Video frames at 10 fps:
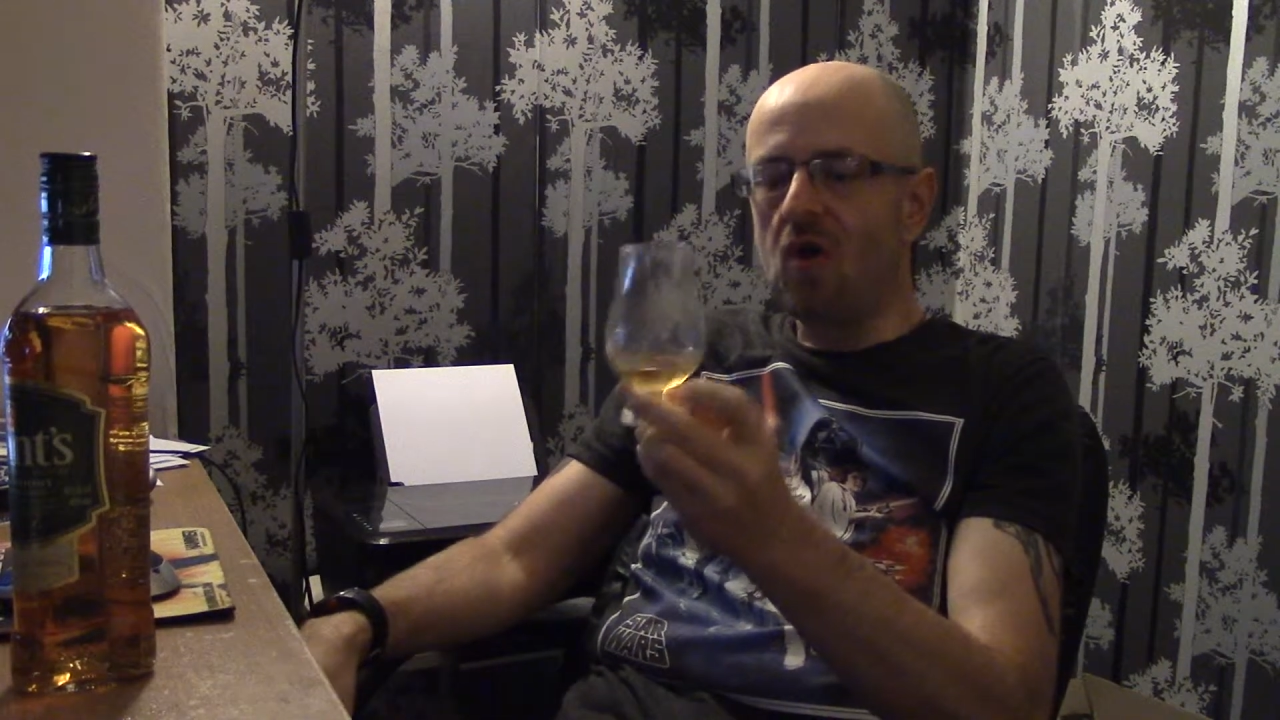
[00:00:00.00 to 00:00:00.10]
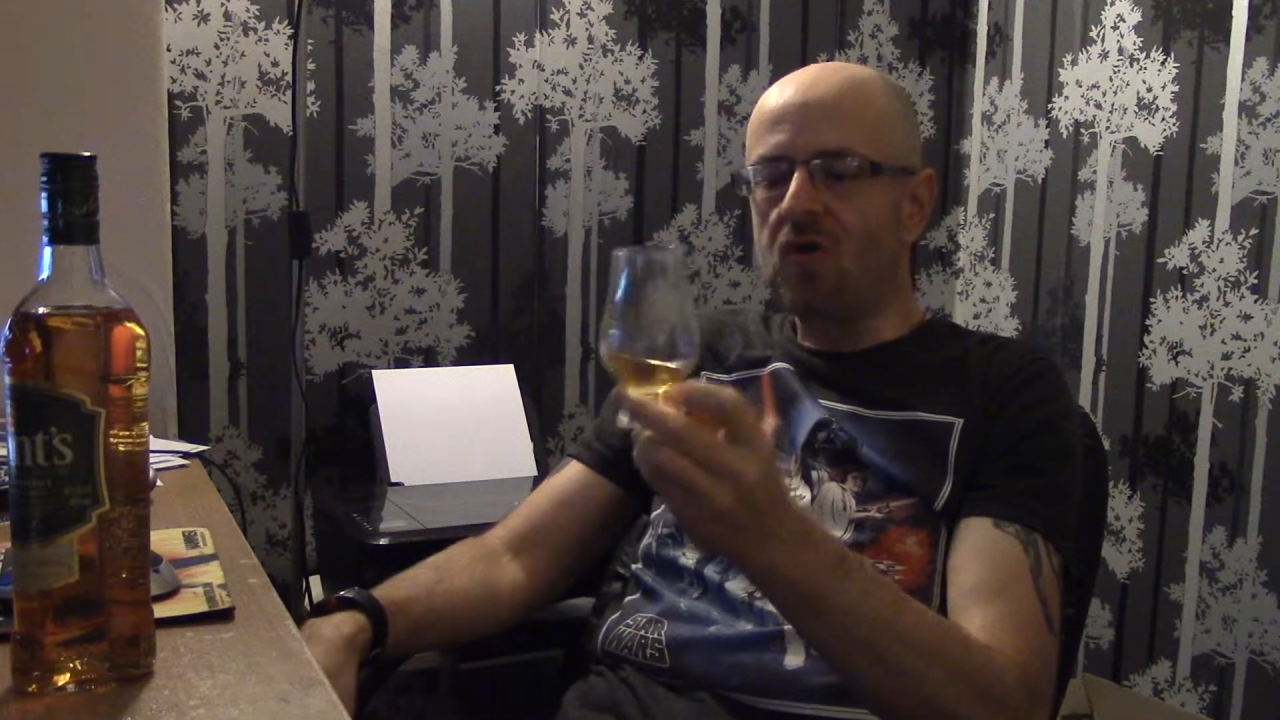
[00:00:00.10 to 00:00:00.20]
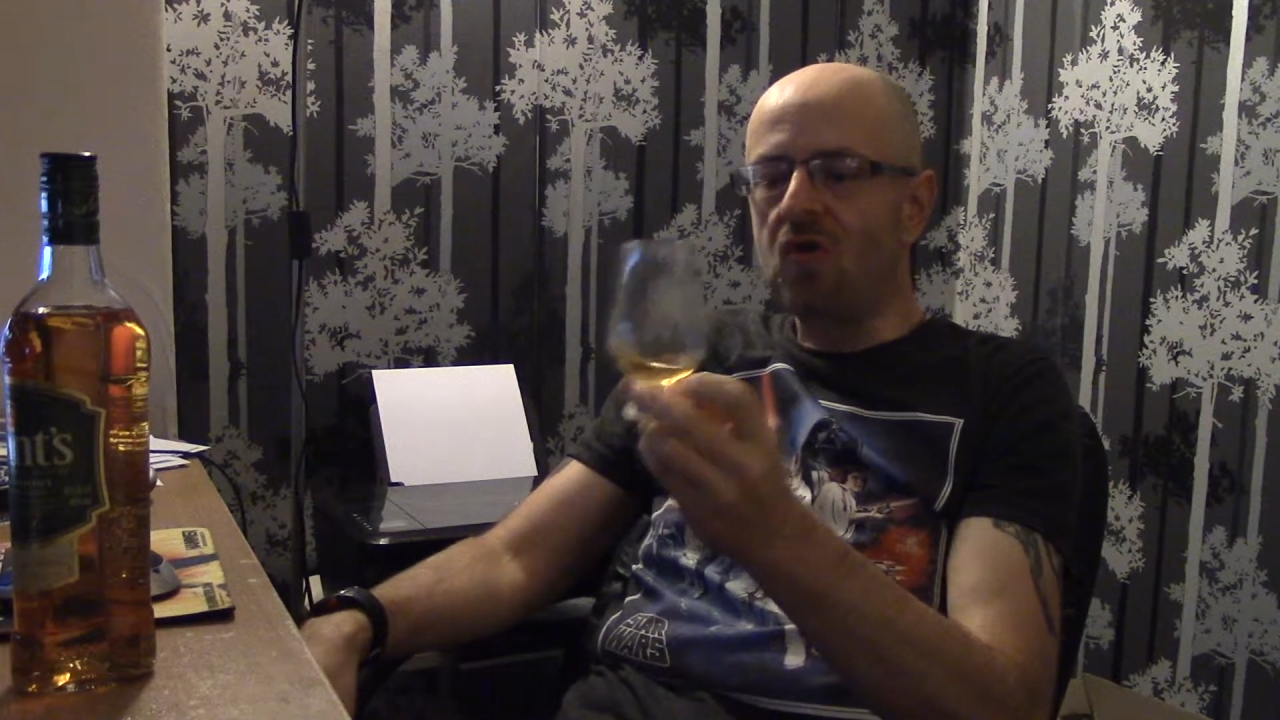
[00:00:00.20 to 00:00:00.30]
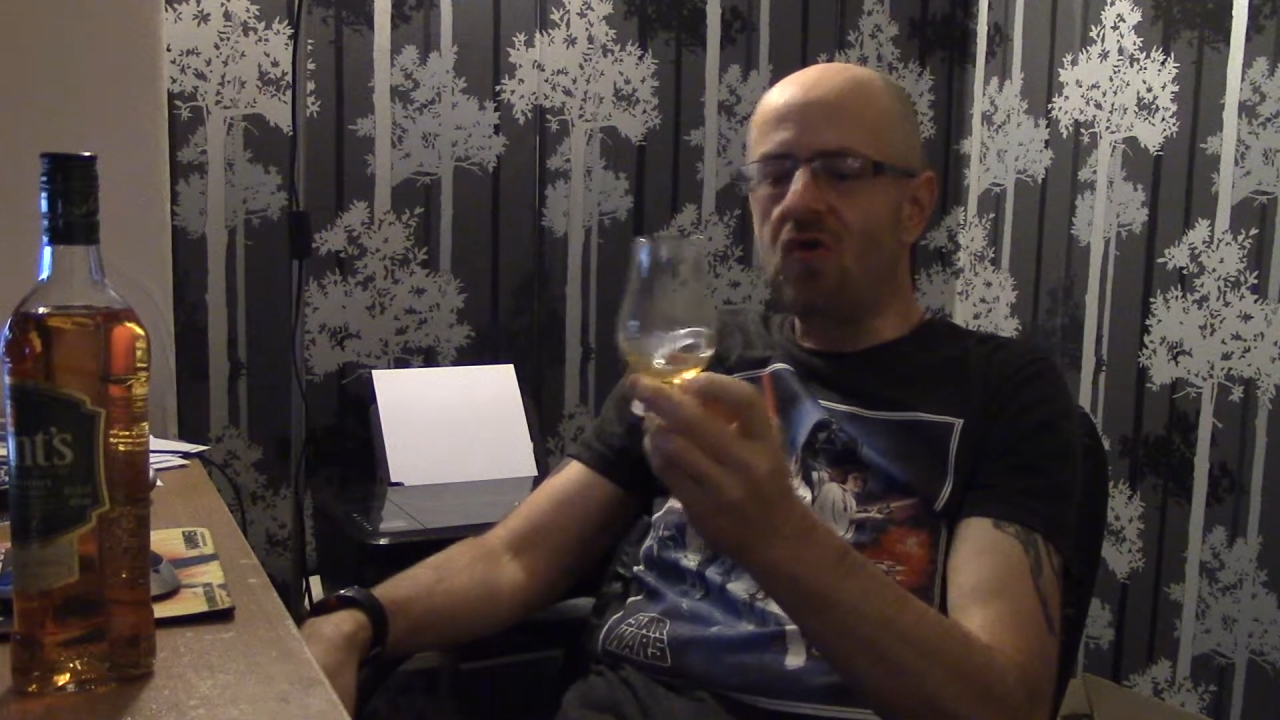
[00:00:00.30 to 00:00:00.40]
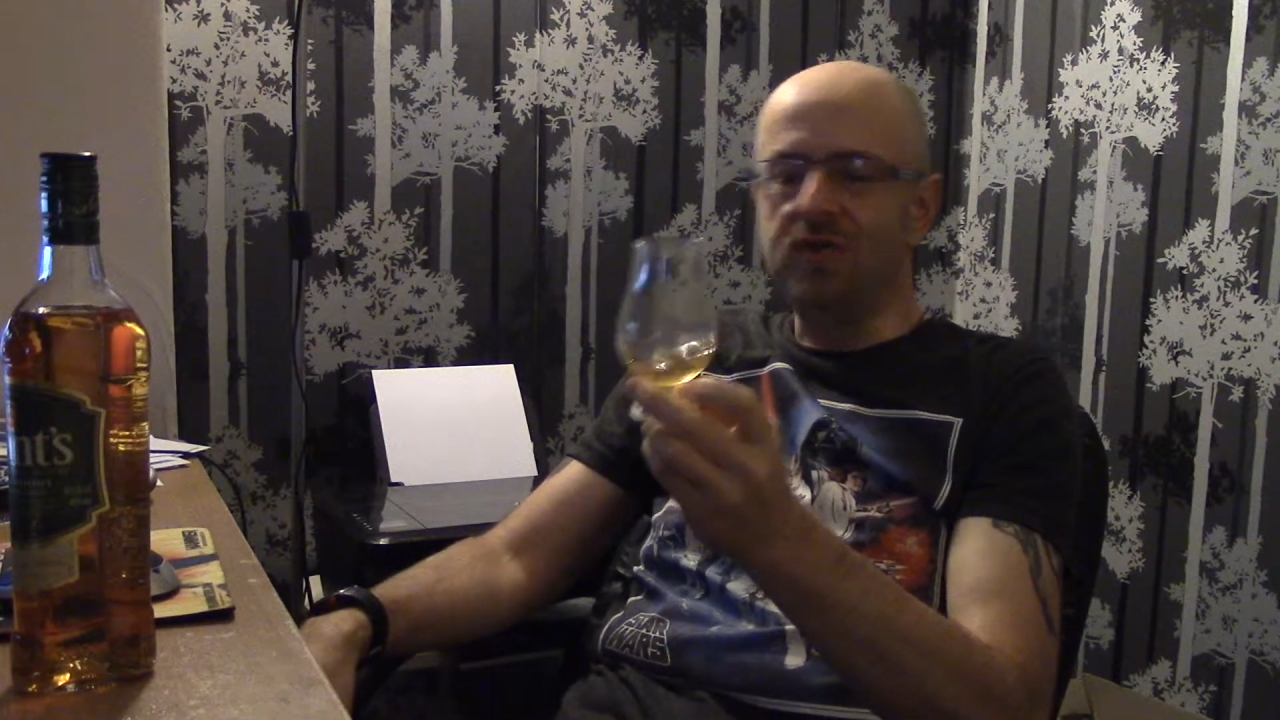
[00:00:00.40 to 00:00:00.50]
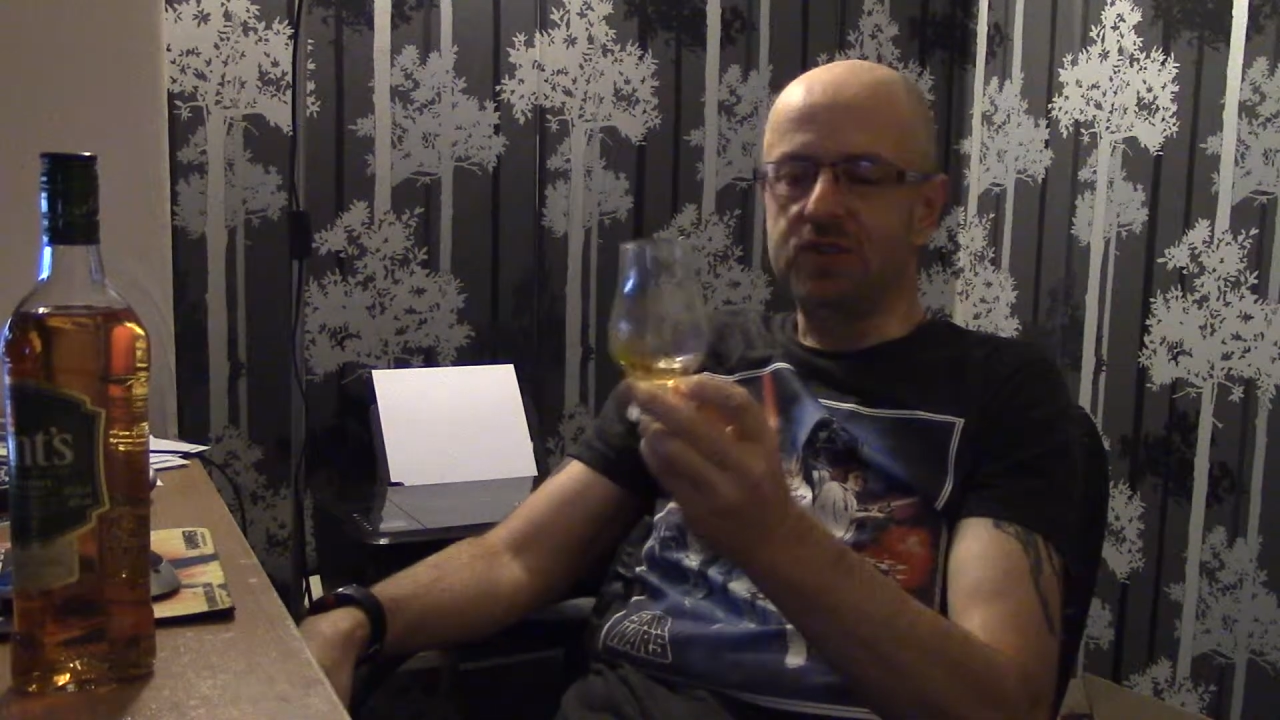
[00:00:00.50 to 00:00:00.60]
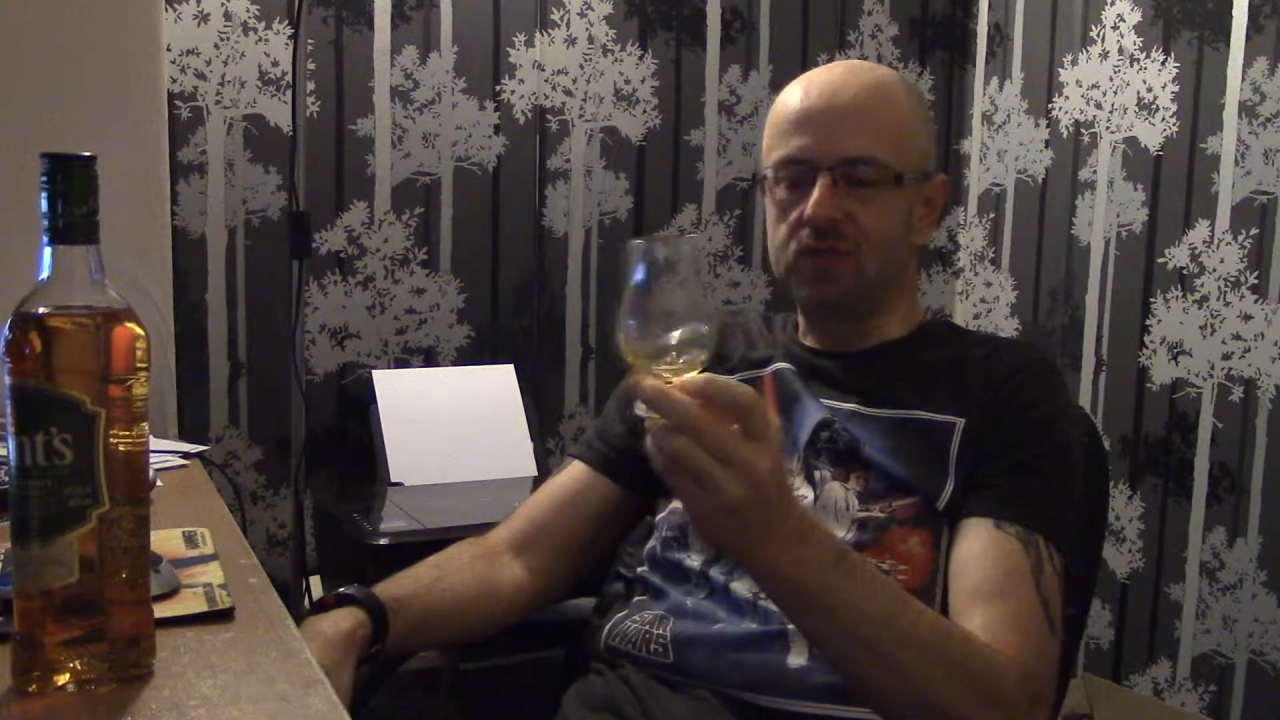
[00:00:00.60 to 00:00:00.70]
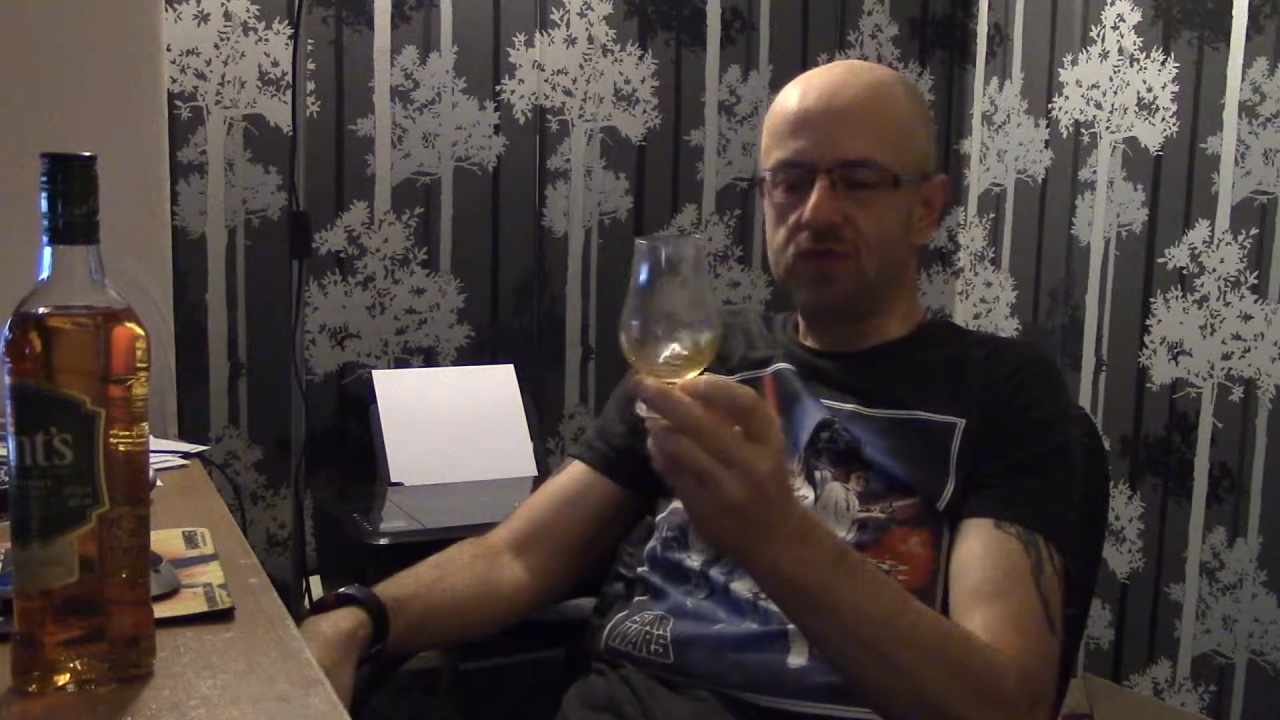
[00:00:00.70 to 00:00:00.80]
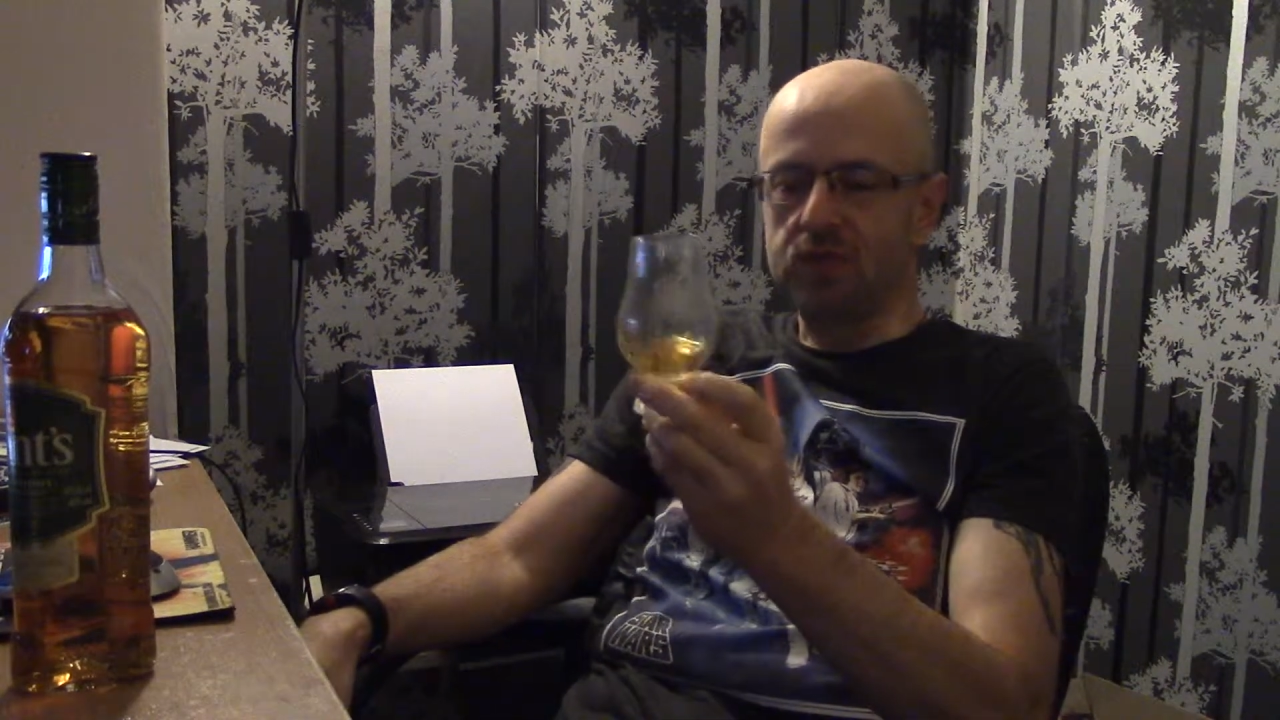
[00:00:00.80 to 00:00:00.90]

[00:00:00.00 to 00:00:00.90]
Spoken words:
a connoisseur's